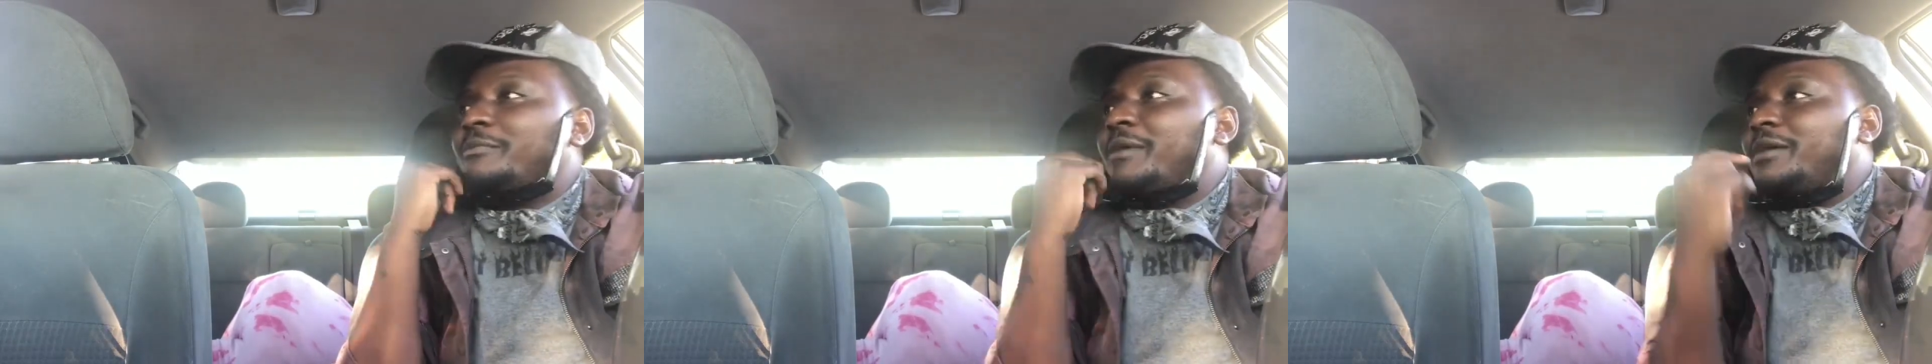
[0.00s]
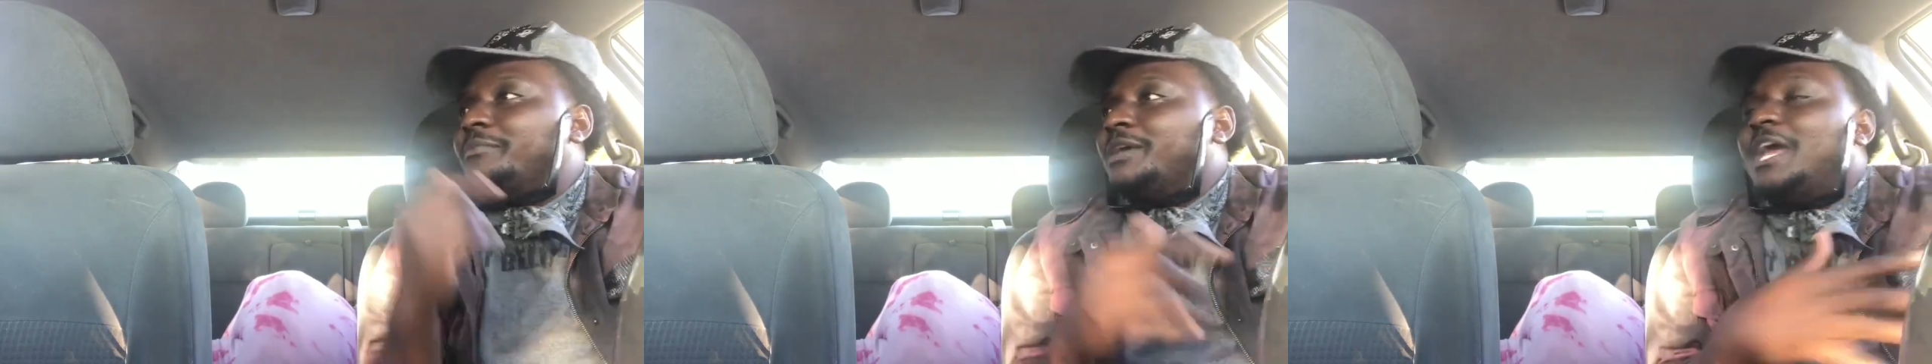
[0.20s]

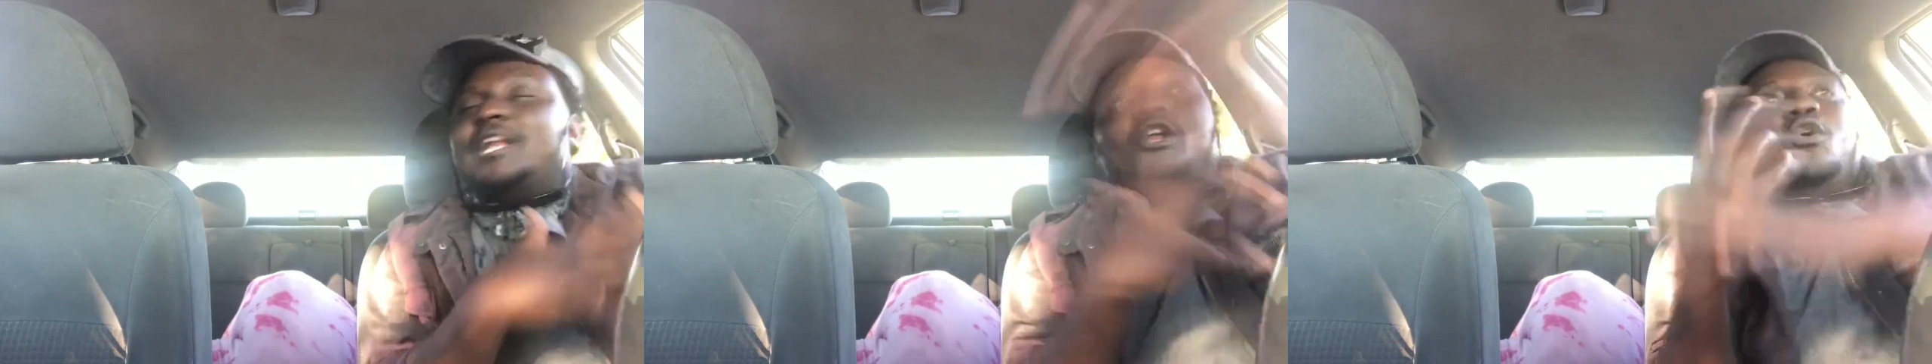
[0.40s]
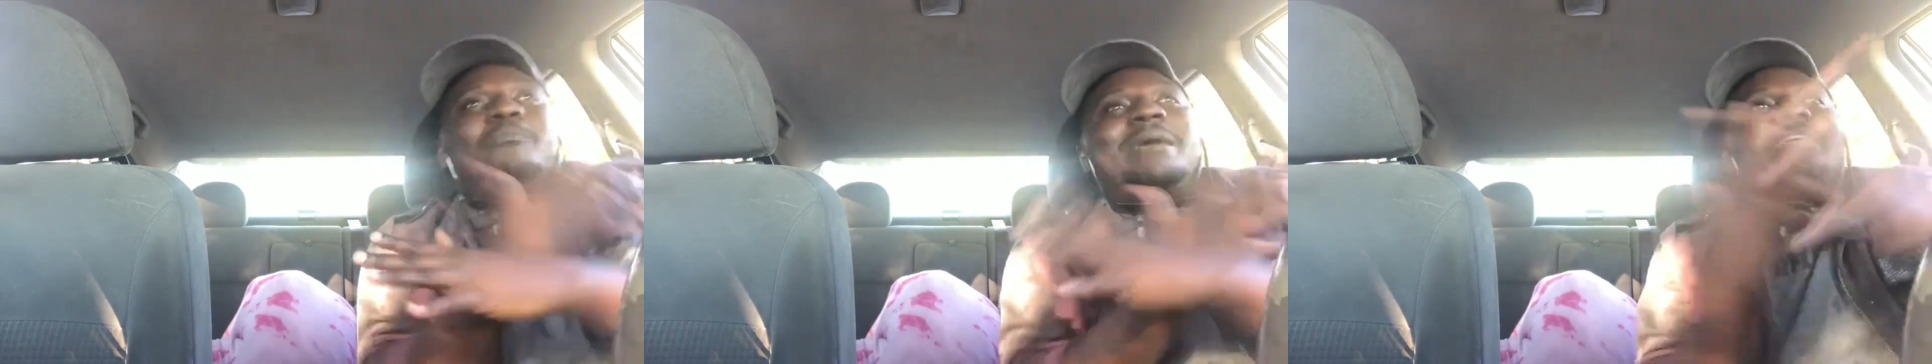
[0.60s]
Baby. It
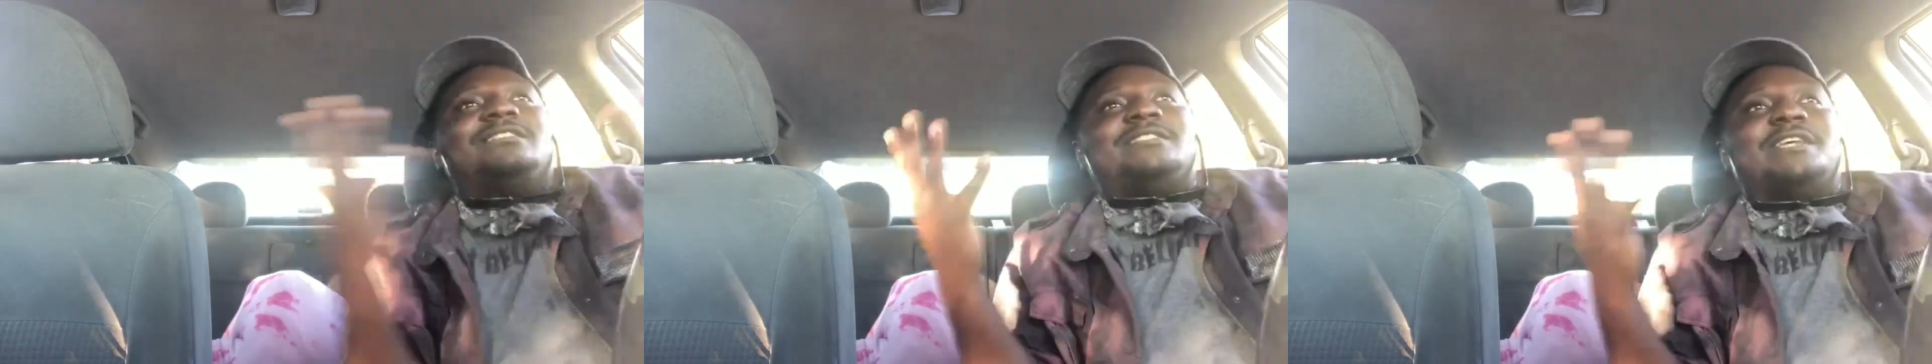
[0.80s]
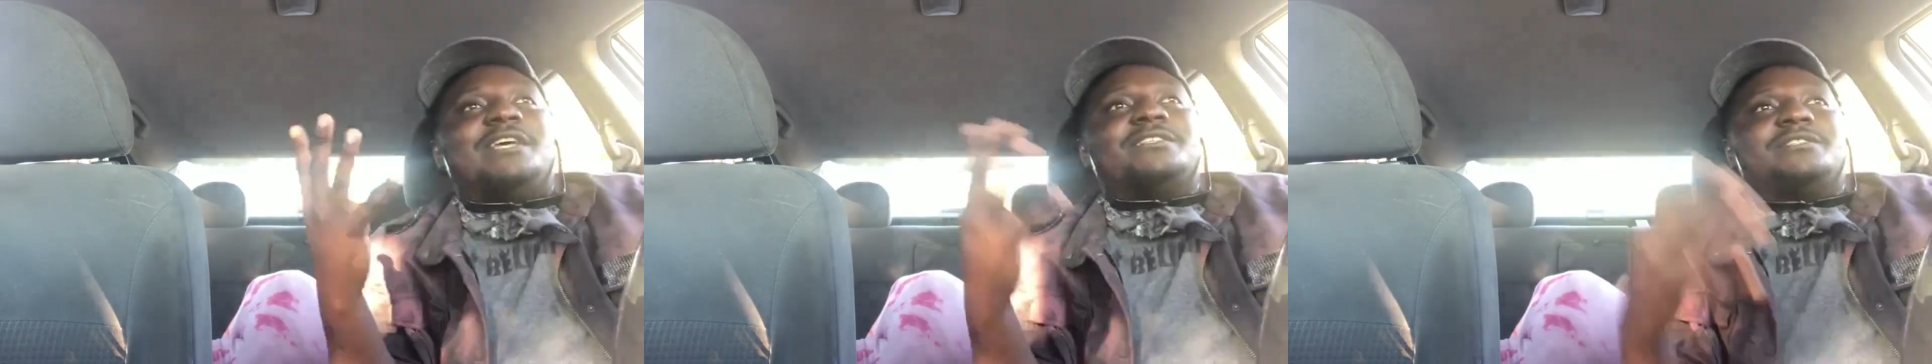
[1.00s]
don't make
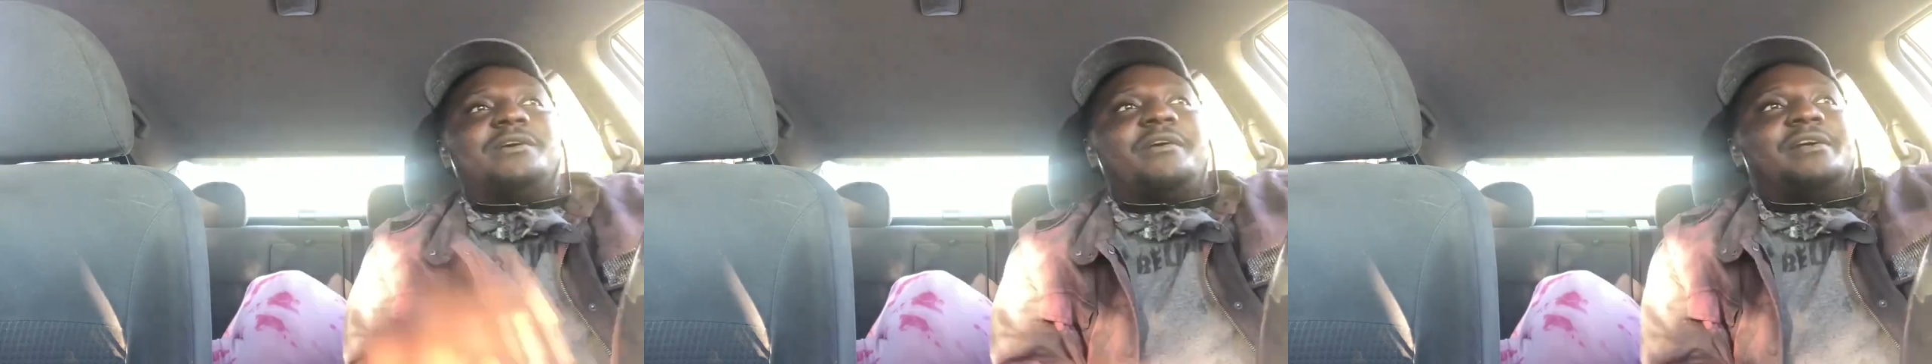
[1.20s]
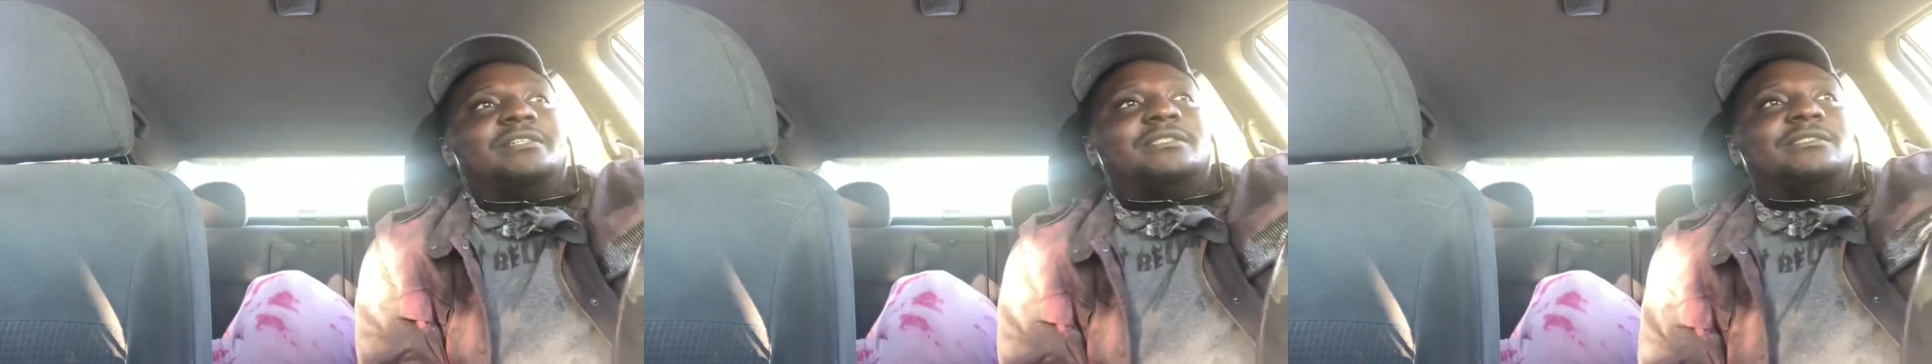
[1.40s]
sense.
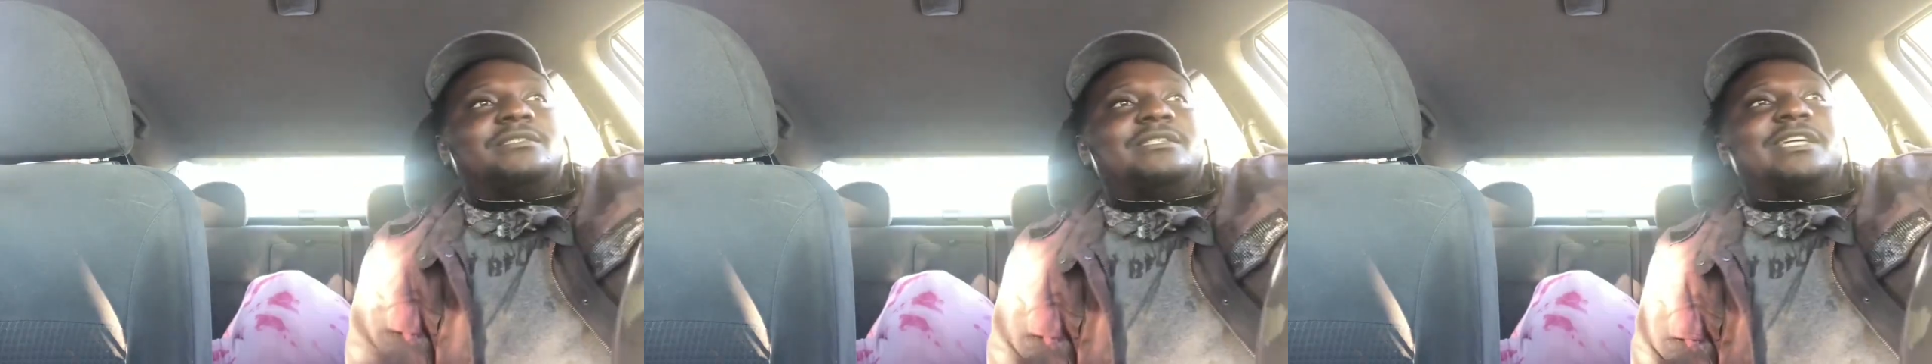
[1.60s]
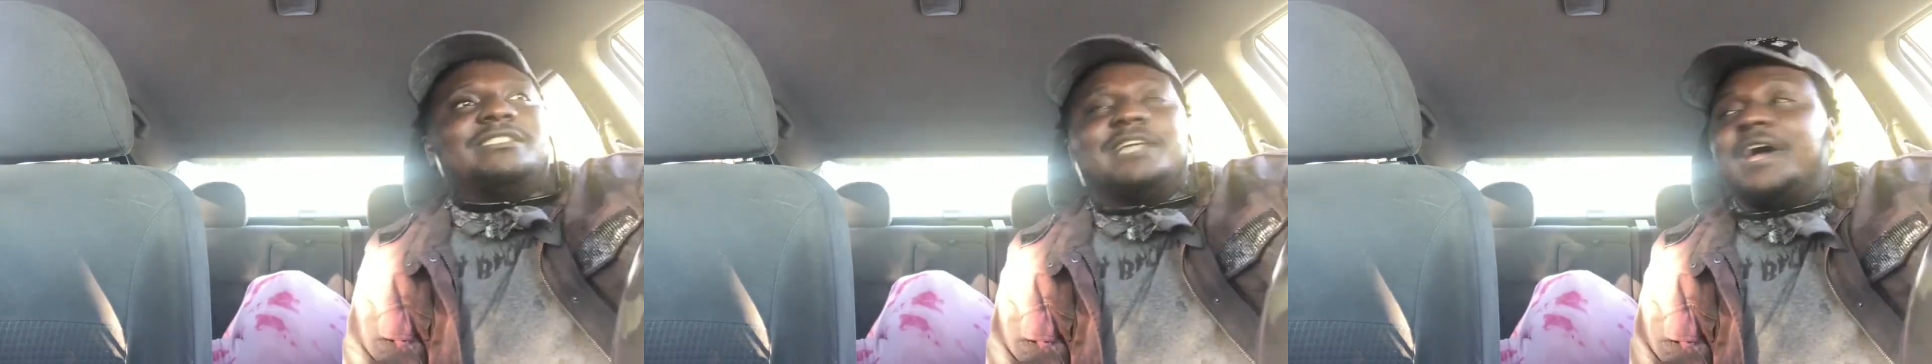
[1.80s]

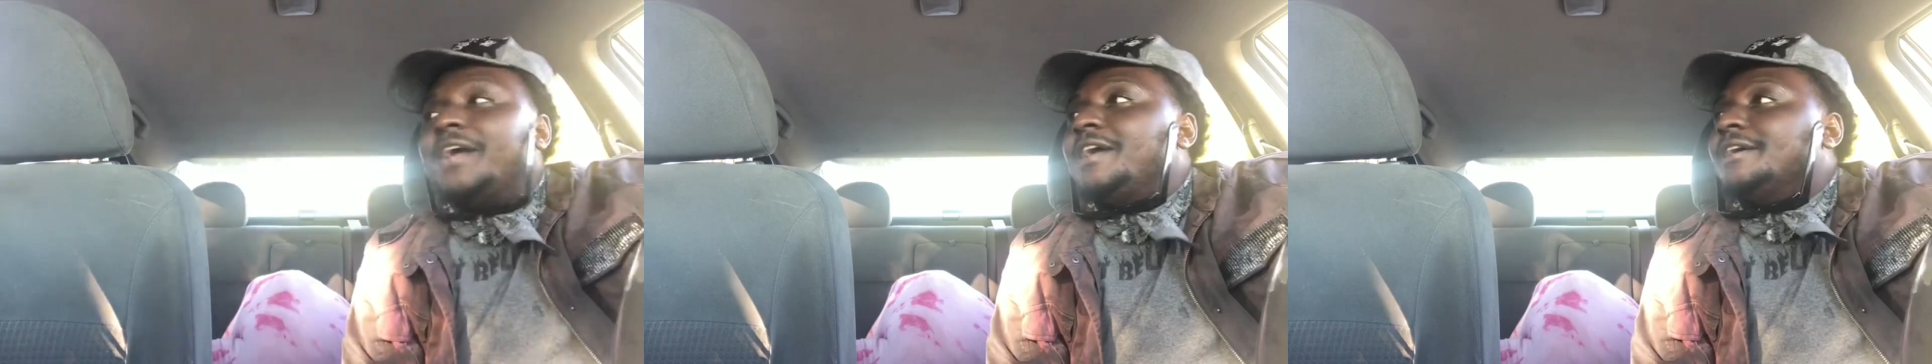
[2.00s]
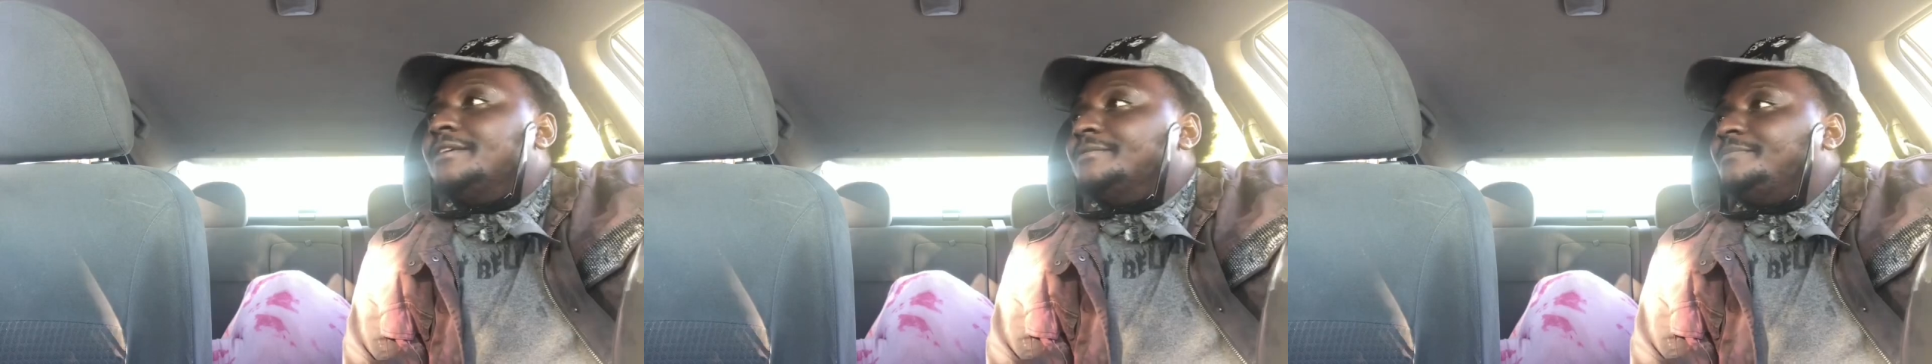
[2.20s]
Yes, I
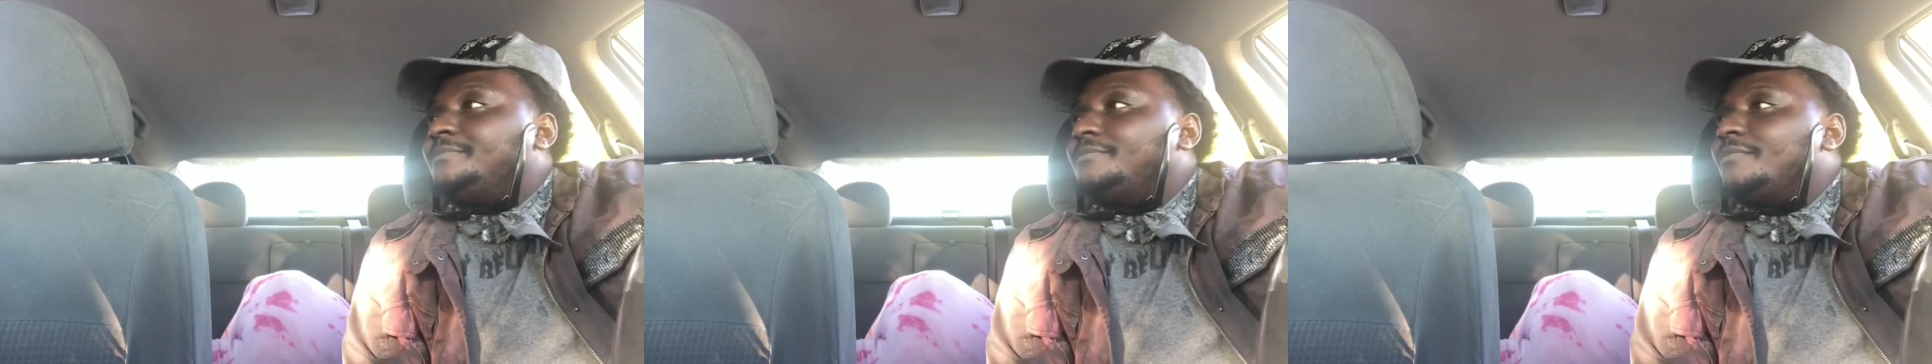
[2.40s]
am.